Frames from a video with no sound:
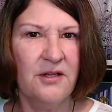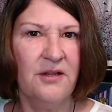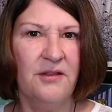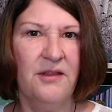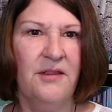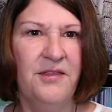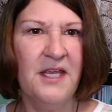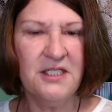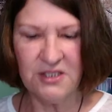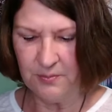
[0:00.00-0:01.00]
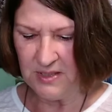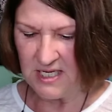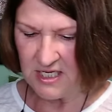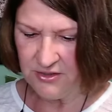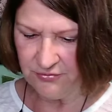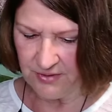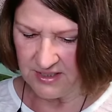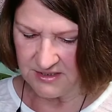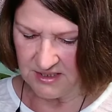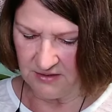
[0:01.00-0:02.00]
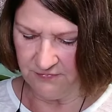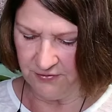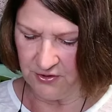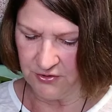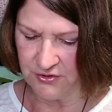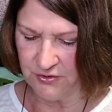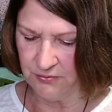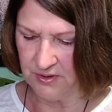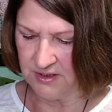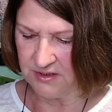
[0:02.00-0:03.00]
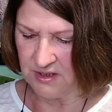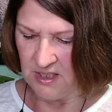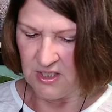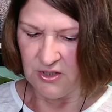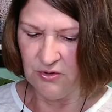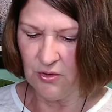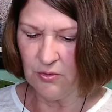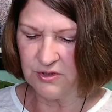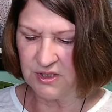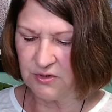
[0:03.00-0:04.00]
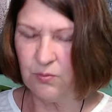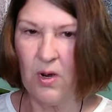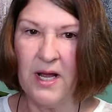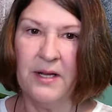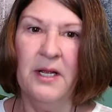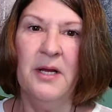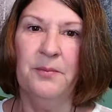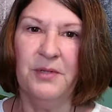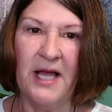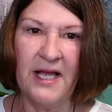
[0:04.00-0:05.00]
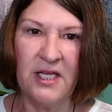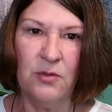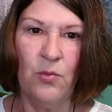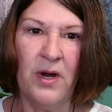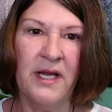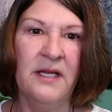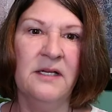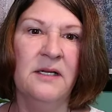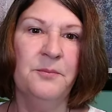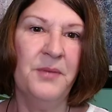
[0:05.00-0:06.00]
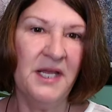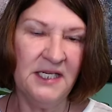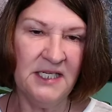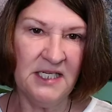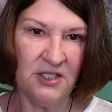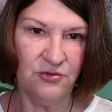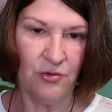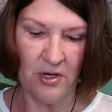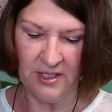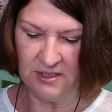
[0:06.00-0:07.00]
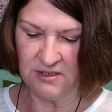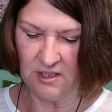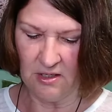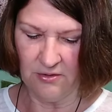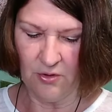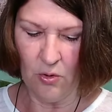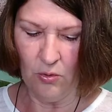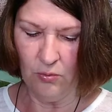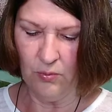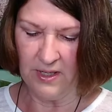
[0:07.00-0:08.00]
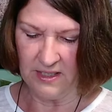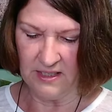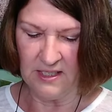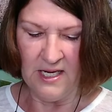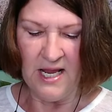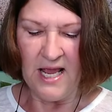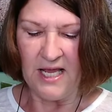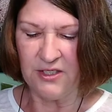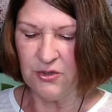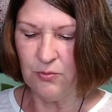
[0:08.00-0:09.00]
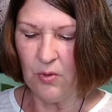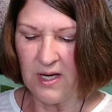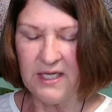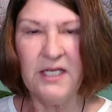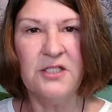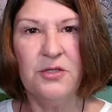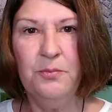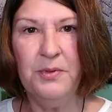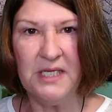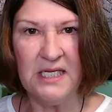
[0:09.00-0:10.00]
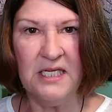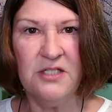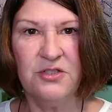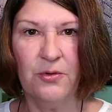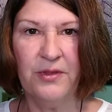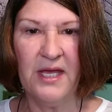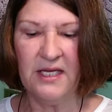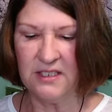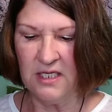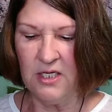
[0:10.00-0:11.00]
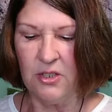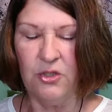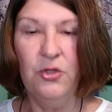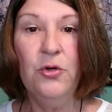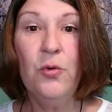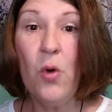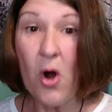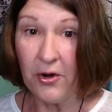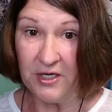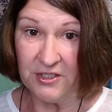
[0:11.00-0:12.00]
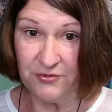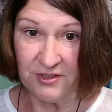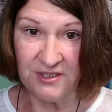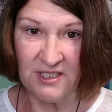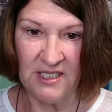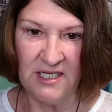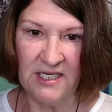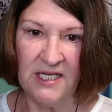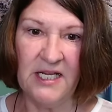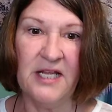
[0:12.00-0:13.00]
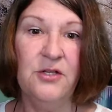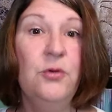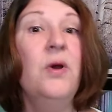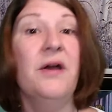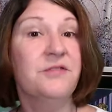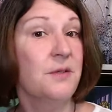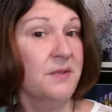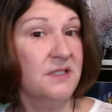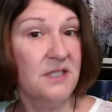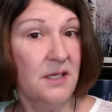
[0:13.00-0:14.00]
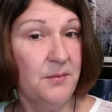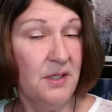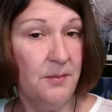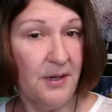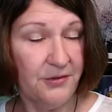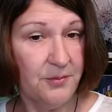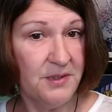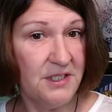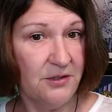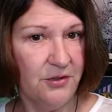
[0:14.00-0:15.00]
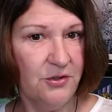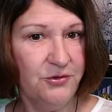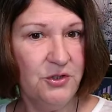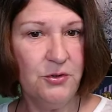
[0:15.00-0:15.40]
things to be interesting for your students. You don't just want black and white pen and ink drawings the whole way. And you want it to be so that you are interested in it and you have some excitement about the material too.